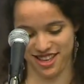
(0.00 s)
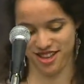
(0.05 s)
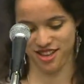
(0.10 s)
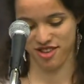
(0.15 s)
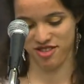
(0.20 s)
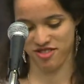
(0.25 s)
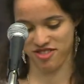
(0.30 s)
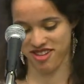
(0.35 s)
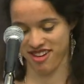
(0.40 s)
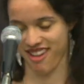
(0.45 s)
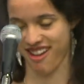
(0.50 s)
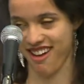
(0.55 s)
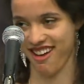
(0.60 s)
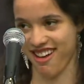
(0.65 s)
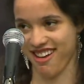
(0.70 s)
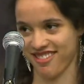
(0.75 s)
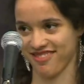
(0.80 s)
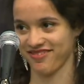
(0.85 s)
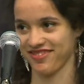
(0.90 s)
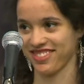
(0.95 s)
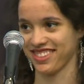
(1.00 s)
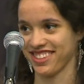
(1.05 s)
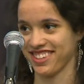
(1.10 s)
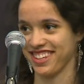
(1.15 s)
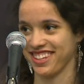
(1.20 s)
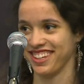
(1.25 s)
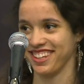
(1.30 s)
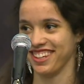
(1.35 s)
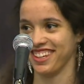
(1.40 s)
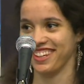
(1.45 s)
Okay.
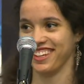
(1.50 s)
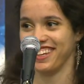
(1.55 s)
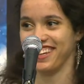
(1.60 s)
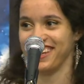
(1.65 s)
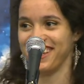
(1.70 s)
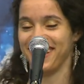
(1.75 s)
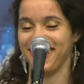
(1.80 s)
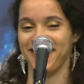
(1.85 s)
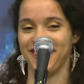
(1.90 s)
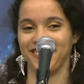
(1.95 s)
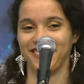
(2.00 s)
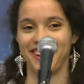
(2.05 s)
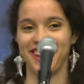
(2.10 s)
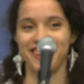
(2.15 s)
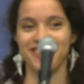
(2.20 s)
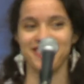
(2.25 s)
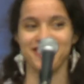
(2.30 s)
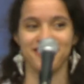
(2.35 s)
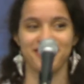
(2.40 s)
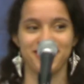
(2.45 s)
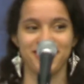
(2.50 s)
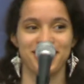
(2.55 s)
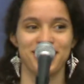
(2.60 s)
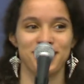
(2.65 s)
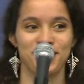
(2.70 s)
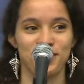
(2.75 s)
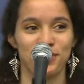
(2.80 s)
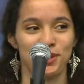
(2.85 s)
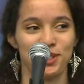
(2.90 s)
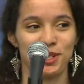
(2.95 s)
All right.
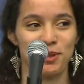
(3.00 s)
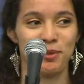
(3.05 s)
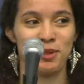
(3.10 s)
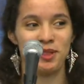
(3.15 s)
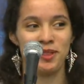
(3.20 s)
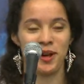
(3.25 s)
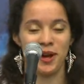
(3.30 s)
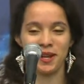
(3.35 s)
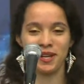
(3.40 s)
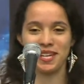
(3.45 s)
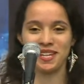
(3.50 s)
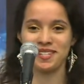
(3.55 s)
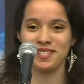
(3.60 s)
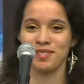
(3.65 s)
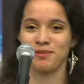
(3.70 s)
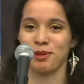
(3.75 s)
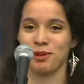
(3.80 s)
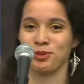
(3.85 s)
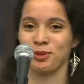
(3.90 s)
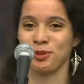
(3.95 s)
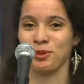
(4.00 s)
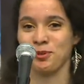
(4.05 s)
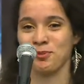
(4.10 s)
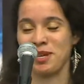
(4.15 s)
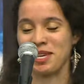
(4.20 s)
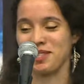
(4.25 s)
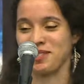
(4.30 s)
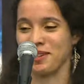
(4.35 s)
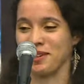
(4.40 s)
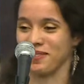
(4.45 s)
This is for someone in the audience, special to
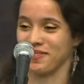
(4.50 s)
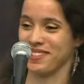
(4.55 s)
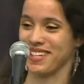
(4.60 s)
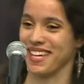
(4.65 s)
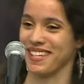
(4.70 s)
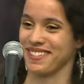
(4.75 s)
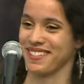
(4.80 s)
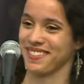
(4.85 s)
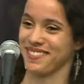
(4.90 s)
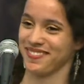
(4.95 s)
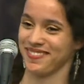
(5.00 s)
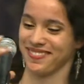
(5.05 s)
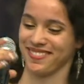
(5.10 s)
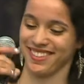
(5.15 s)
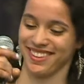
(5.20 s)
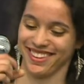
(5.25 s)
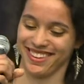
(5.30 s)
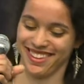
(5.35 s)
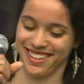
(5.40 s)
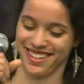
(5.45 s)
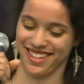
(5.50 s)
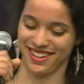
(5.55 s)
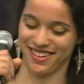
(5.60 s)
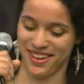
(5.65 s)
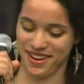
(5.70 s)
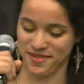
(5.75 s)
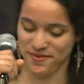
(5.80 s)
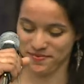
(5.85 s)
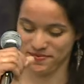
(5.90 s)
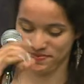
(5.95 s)
me, so yes. All
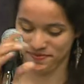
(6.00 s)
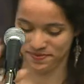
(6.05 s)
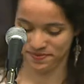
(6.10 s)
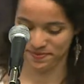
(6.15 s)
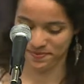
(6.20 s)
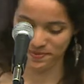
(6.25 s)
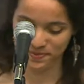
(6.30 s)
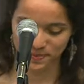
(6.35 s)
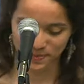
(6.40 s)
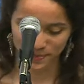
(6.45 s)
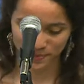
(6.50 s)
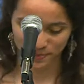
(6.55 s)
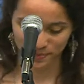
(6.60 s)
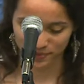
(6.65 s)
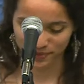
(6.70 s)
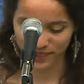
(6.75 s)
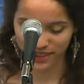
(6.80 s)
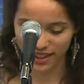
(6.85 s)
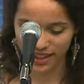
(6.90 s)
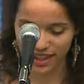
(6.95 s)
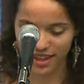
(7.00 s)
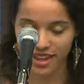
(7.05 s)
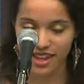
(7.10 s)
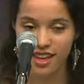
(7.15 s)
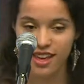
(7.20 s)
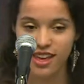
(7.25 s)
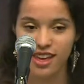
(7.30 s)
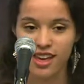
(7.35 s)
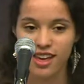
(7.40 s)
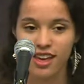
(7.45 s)
right.
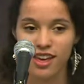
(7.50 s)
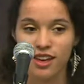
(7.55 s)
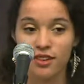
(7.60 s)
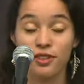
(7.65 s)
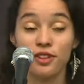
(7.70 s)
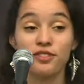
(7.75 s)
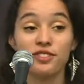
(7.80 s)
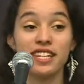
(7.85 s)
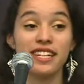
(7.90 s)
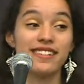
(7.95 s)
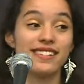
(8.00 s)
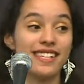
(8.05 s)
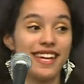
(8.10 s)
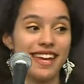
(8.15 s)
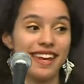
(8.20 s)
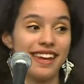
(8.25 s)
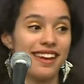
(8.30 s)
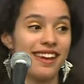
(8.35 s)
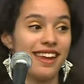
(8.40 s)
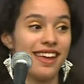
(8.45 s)
1510.